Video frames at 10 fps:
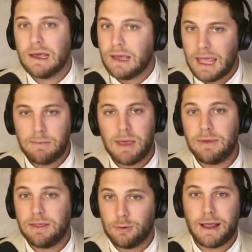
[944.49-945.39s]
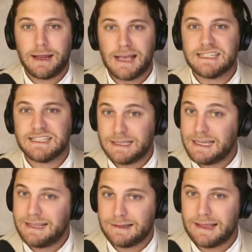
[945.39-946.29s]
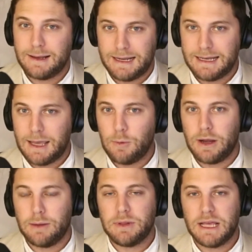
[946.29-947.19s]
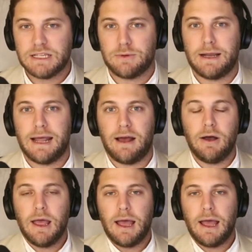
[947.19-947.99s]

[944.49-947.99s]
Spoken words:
hey, maybe they're recognizing the need that they need to get one in place right now.